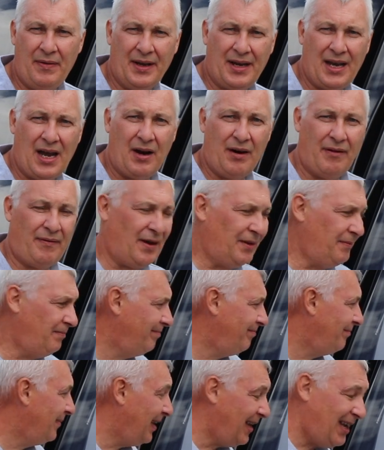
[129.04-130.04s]
the caravan
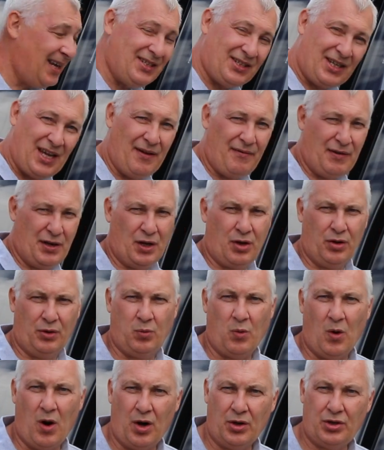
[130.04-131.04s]
is give it a
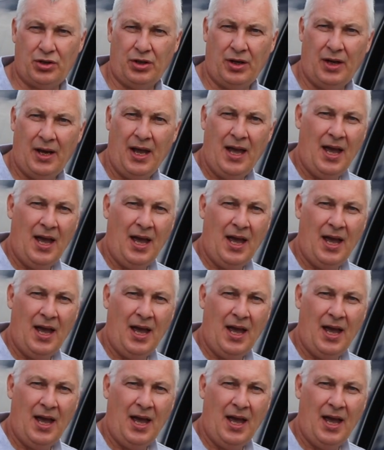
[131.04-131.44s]
good wash,